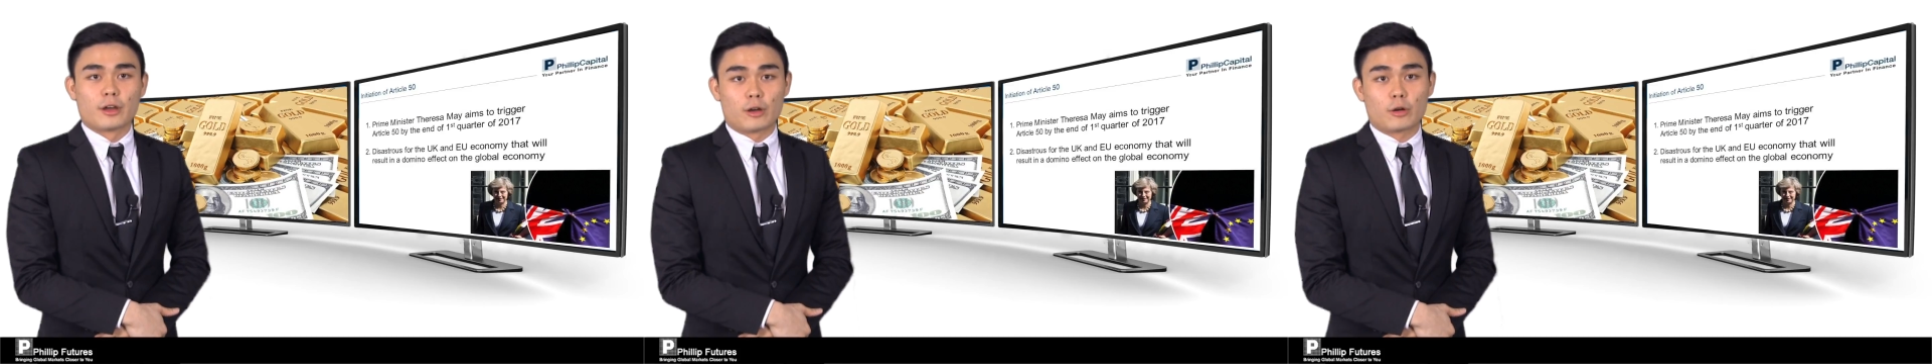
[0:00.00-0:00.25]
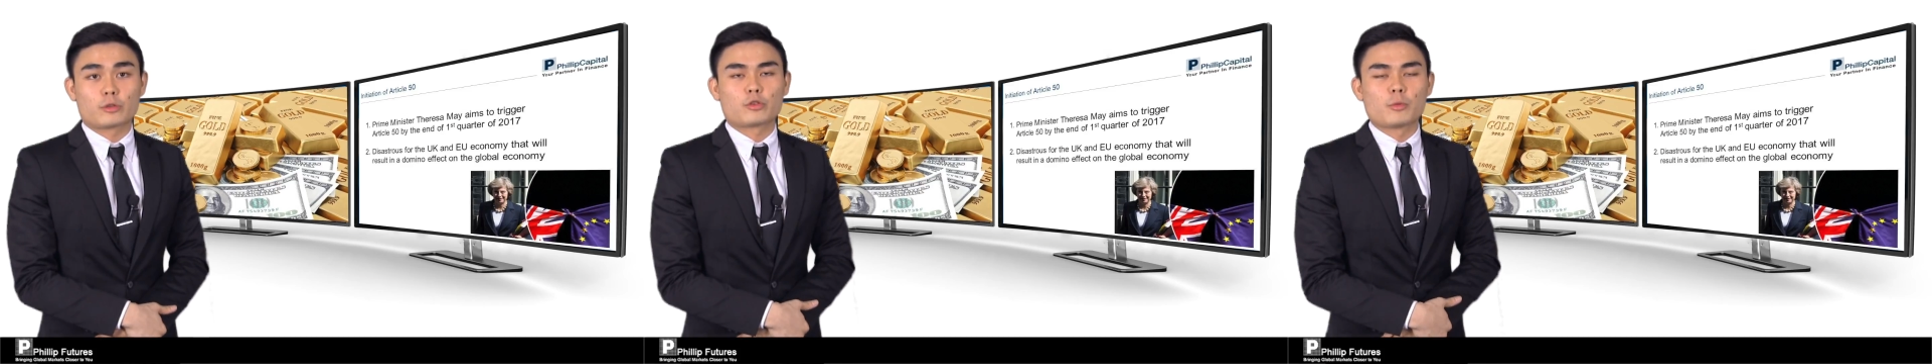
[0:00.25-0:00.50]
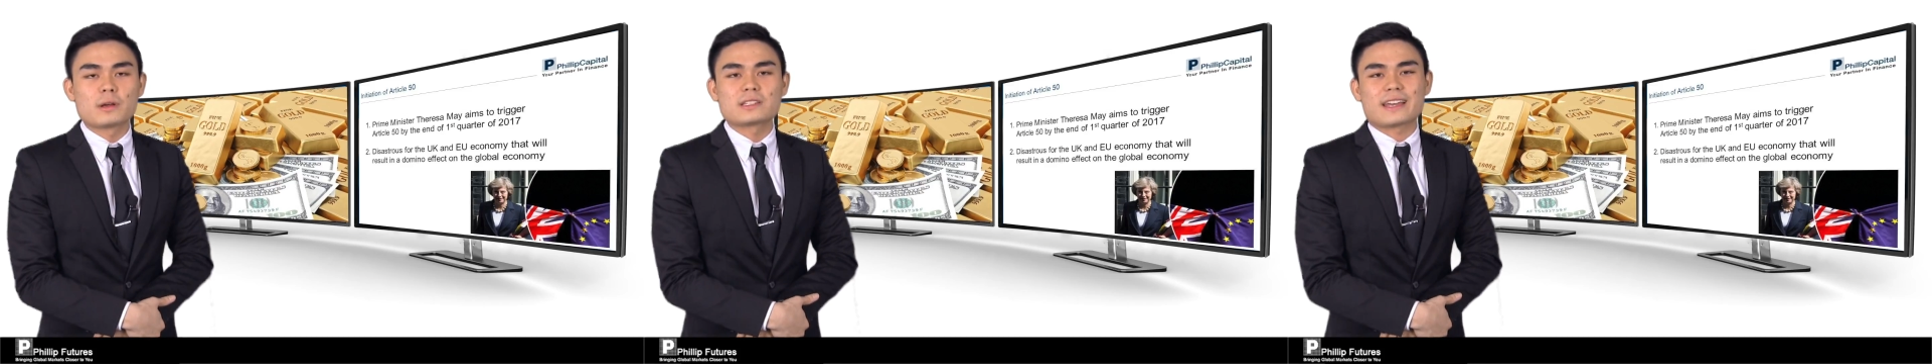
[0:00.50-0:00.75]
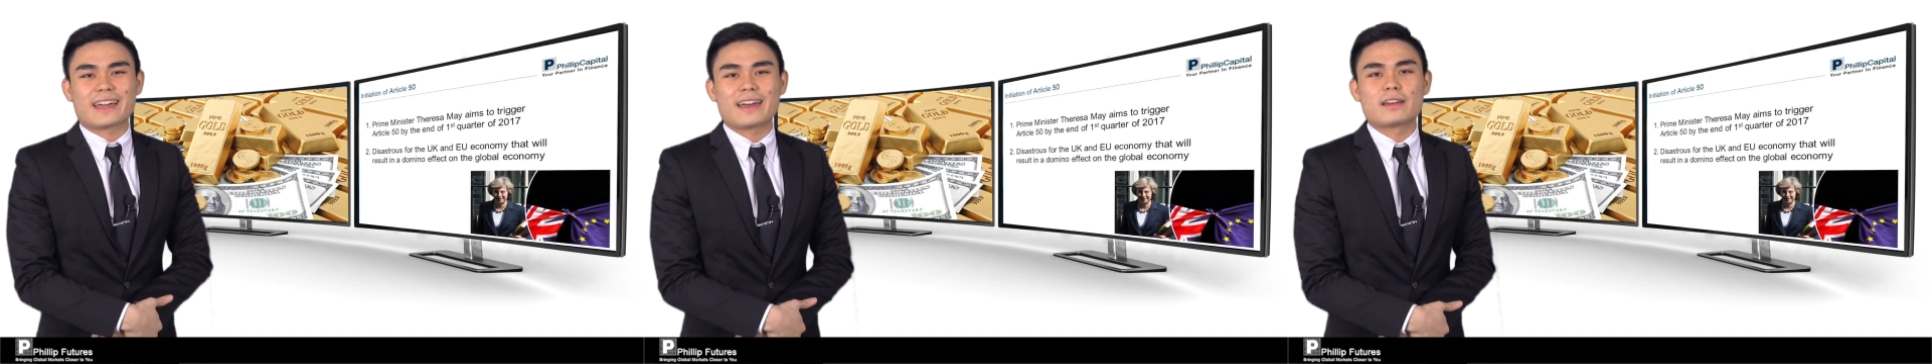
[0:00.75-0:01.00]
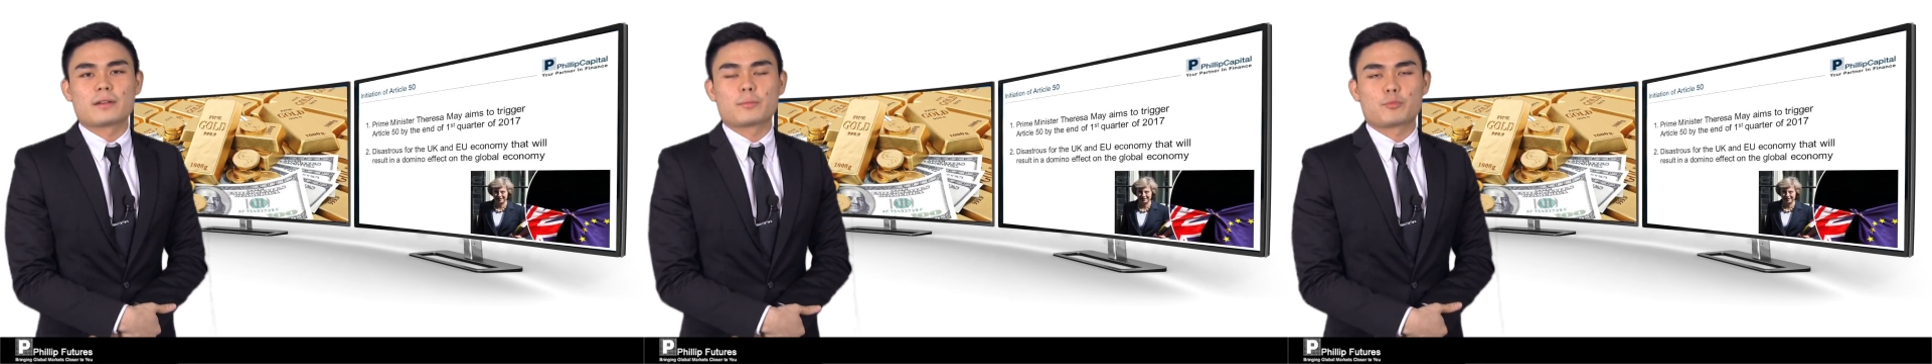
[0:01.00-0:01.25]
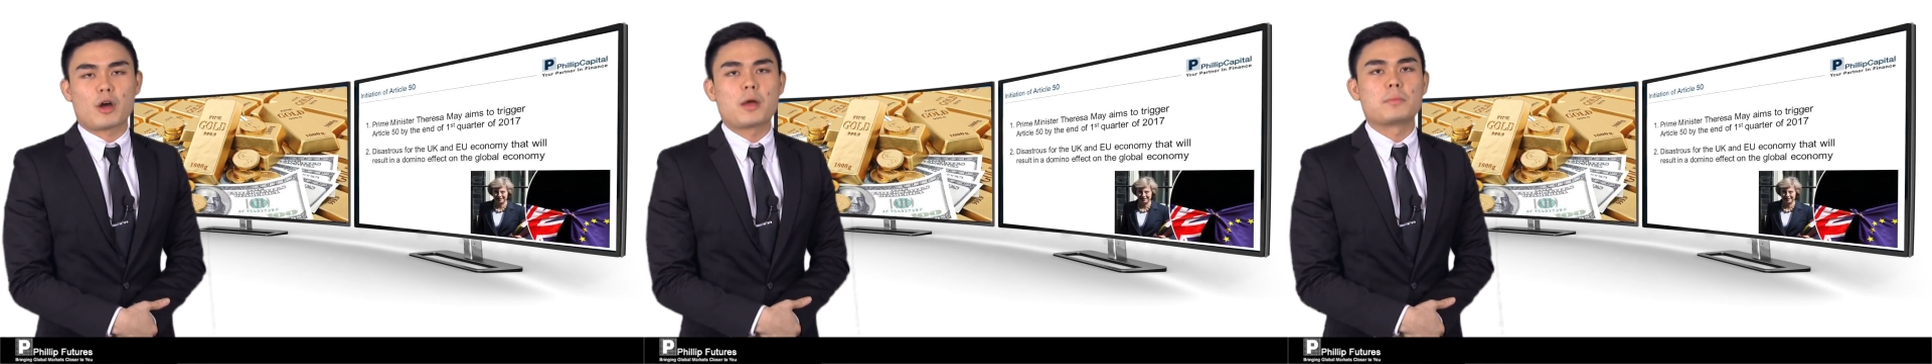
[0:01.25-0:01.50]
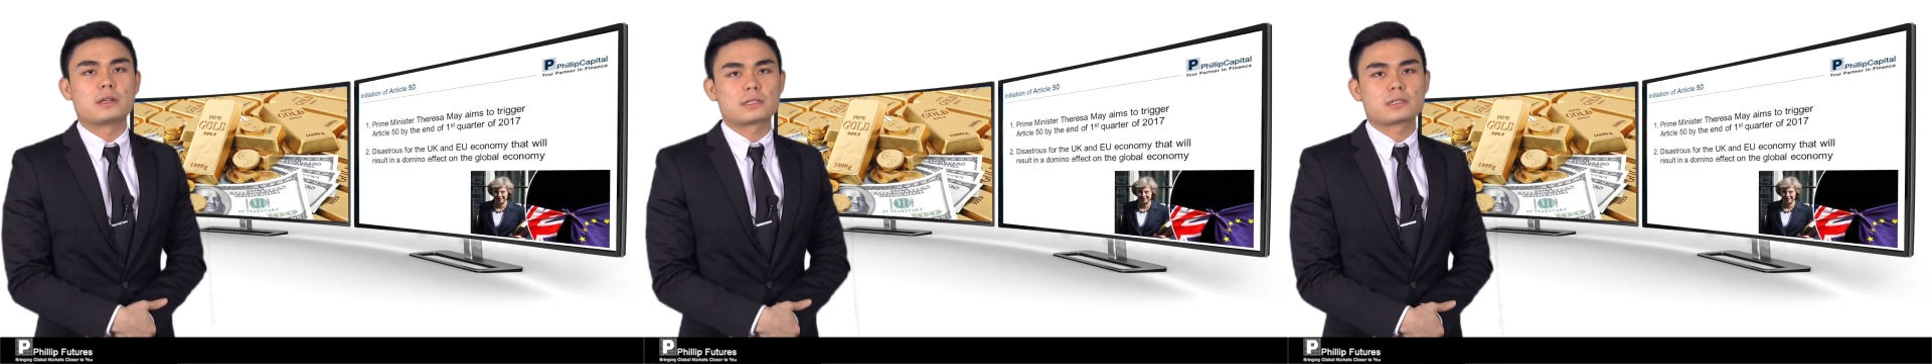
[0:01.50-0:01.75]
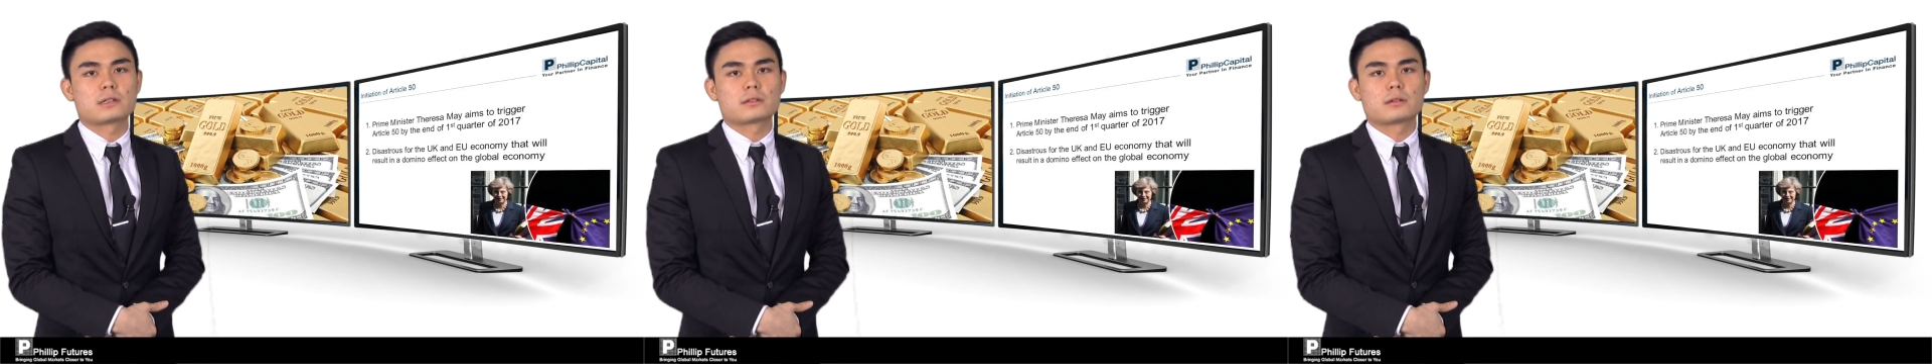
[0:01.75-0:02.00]
on October 2nd, Prime
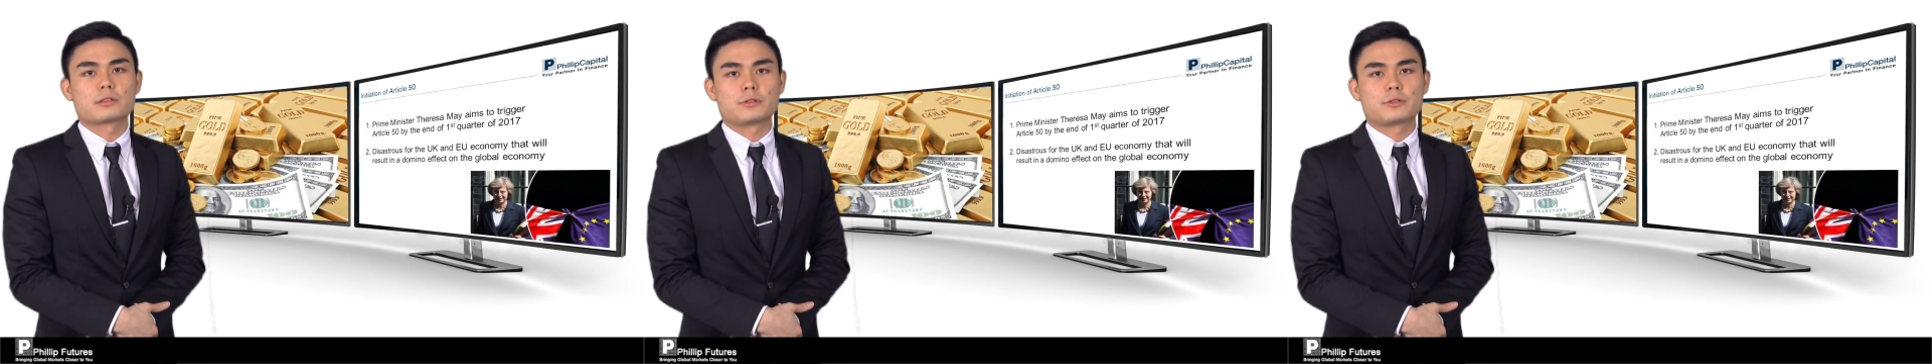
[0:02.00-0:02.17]
Minister